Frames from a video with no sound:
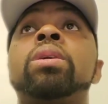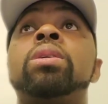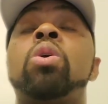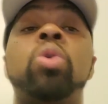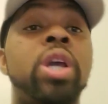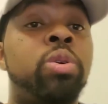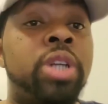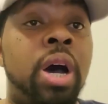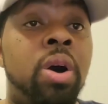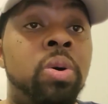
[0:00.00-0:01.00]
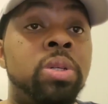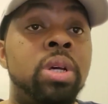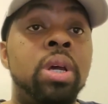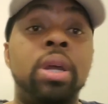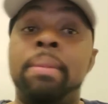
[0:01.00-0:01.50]
Julio Jones
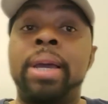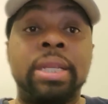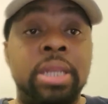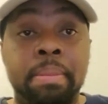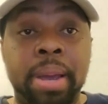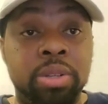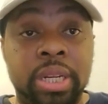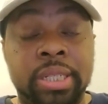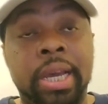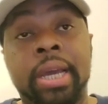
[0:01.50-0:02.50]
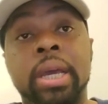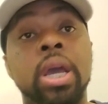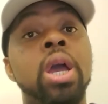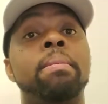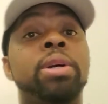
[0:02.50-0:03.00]
I'm gonna get to the Bengals in a second.
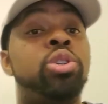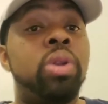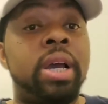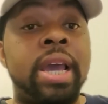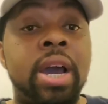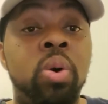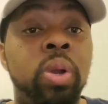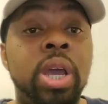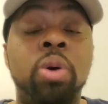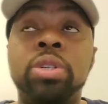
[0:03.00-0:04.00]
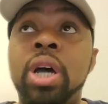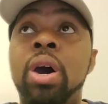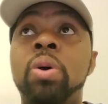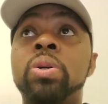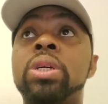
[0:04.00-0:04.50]
But you look at Julio
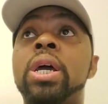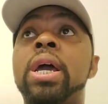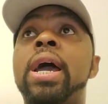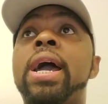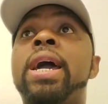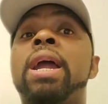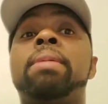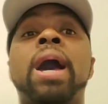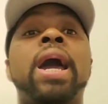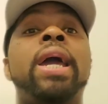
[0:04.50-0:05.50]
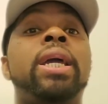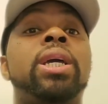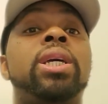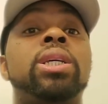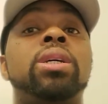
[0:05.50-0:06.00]
Jones, and I'm like,
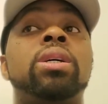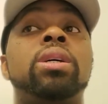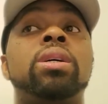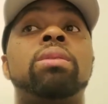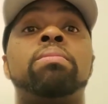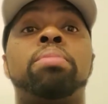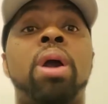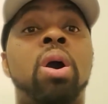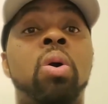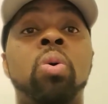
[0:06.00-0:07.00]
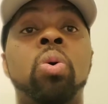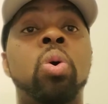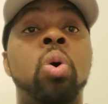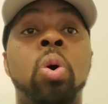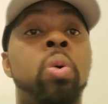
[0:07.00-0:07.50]
bro,
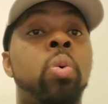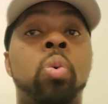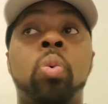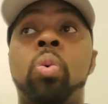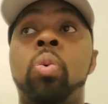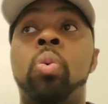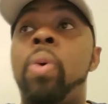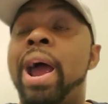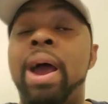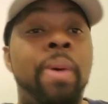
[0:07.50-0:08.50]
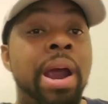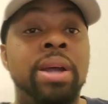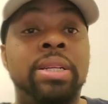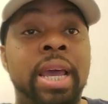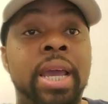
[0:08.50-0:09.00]
who where where
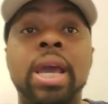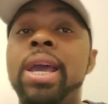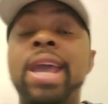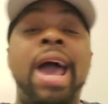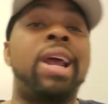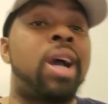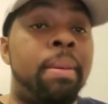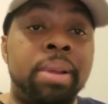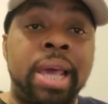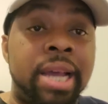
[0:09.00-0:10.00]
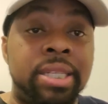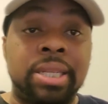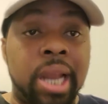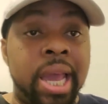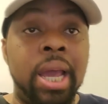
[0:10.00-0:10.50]
is he? He had a couple of catches
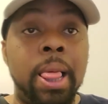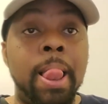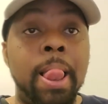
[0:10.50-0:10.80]
late.